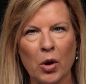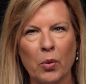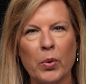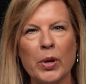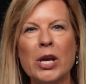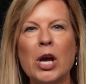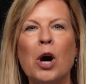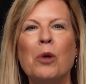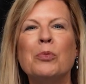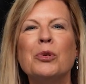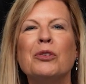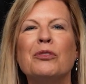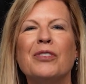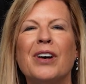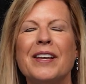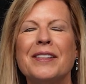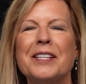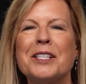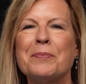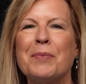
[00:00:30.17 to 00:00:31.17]
we hope you'll
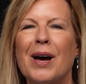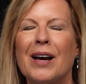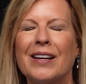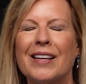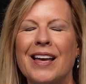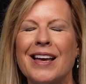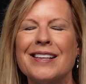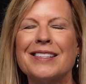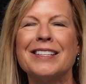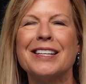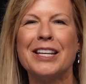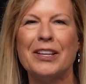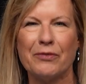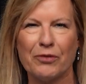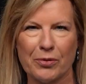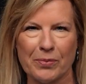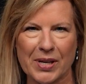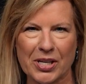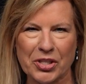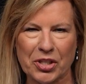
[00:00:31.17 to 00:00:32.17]
find this podcast
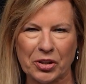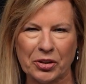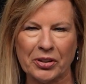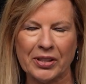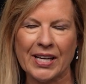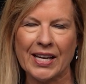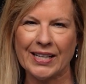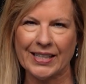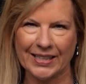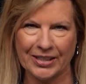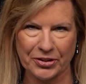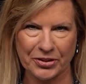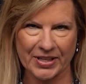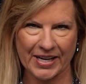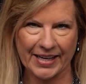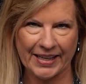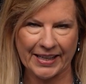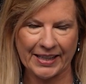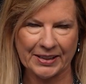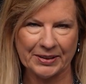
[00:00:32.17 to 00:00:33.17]
informational and
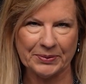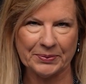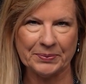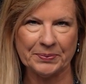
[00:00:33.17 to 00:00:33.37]
entertaining.